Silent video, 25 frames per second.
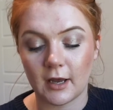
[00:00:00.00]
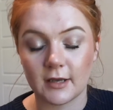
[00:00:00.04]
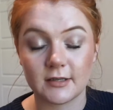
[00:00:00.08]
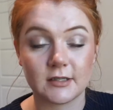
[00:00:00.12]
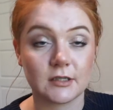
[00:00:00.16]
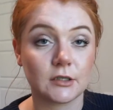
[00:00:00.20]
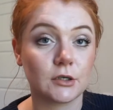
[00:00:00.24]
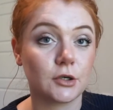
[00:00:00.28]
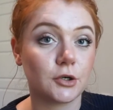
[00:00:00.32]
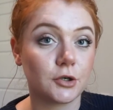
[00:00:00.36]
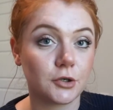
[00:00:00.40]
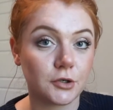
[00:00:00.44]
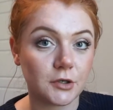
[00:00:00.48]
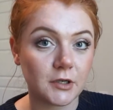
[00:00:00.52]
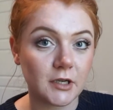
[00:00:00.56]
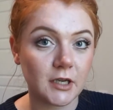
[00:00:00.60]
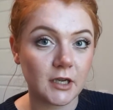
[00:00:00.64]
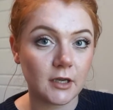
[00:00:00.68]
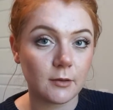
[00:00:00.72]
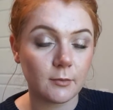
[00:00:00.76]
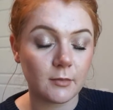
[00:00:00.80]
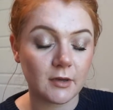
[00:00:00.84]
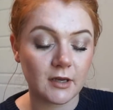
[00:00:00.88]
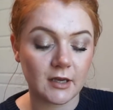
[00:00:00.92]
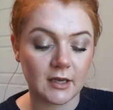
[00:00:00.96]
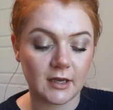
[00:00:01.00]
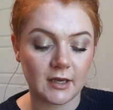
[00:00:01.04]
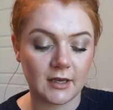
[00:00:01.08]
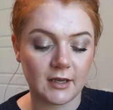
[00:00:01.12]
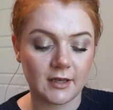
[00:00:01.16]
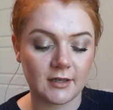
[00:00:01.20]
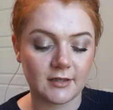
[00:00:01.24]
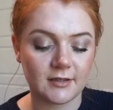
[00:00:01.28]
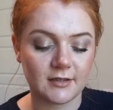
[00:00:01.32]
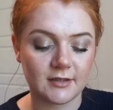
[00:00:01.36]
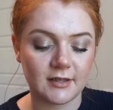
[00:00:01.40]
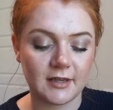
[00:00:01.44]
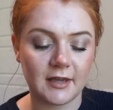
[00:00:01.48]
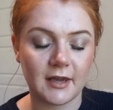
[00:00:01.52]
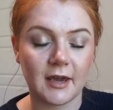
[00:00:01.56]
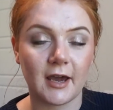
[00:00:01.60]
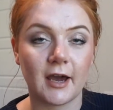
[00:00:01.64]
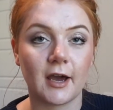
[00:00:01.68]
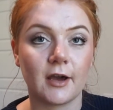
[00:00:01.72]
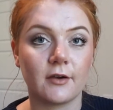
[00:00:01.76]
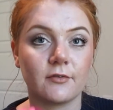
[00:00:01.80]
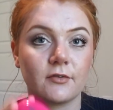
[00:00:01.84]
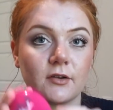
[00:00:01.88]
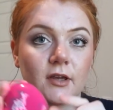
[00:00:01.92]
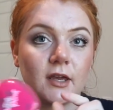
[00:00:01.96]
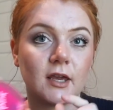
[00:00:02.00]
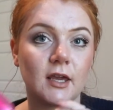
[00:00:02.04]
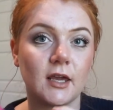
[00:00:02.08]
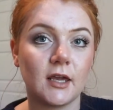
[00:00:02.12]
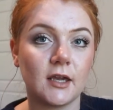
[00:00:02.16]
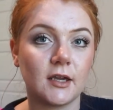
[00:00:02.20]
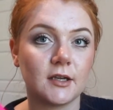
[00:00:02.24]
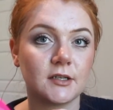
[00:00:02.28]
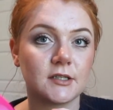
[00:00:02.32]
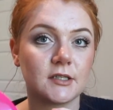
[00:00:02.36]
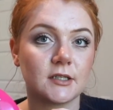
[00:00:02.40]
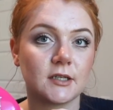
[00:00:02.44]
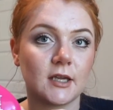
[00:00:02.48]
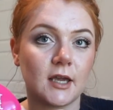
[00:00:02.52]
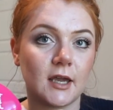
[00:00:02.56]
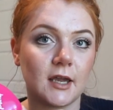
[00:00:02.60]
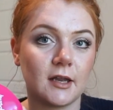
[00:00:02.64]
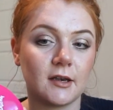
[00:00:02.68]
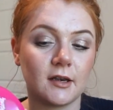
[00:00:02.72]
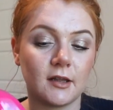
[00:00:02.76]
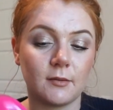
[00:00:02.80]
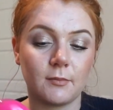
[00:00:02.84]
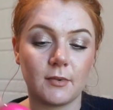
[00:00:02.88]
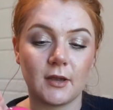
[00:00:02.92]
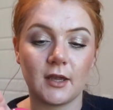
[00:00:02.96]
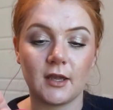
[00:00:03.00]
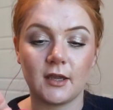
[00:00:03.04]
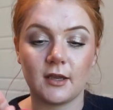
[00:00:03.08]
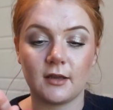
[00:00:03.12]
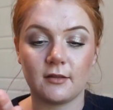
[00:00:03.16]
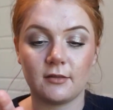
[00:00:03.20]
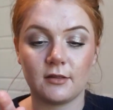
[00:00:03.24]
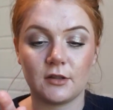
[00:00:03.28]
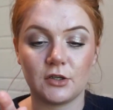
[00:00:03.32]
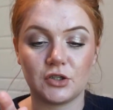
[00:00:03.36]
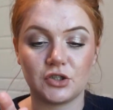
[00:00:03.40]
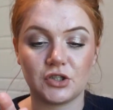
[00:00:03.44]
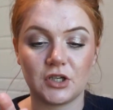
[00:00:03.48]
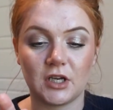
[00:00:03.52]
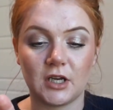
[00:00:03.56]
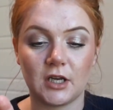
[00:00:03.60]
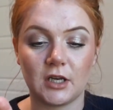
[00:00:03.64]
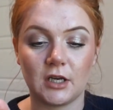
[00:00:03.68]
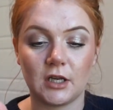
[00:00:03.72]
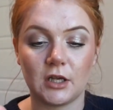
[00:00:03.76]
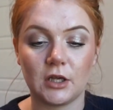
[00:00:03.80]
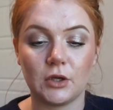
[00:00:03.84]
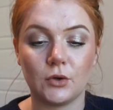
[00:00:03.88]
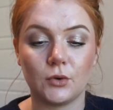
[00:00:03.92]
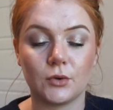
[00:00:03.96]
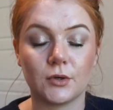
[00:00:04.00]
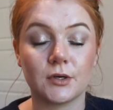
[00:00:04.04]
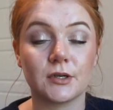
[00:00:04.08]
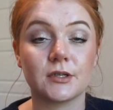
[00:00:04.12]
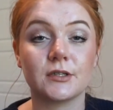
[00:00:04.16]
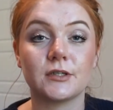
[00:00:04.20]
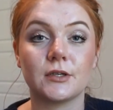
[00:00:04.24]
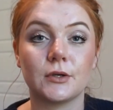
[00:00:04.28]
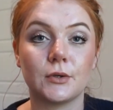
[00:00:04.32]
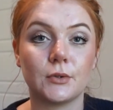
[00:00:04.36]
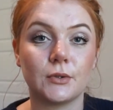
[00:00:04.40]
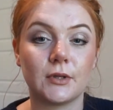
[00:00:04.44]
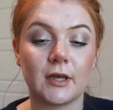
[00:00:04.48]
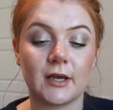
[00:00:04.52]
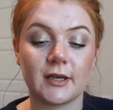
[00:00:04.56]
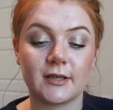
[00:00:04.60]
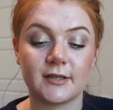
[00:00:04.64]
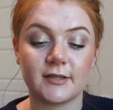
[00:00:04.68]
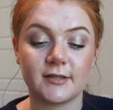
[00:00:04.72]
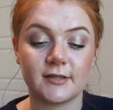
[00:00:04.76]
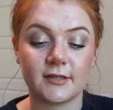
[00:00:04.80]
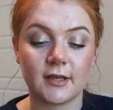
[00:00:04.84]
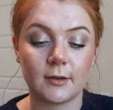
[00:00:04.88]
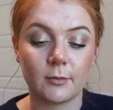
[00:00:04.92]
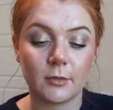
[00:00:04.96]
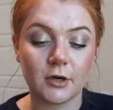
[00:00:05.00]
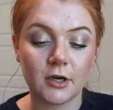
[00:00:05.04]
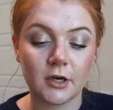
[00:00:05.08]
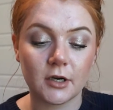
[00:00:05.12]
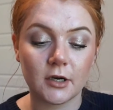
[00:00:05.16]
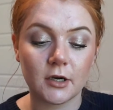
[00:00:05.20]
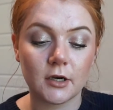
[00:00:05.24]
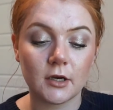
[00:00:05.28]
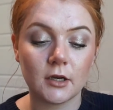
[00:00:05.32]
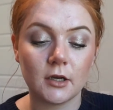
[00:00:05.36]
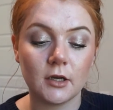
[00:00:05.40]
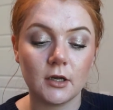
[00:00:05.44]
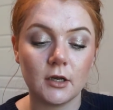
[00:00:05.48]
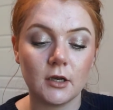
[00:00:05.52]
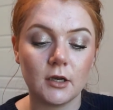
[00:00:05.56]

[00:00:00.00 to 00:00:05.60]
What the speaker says: as a cream is the Half Caked Candy Paint in the shade You're So Last Summer.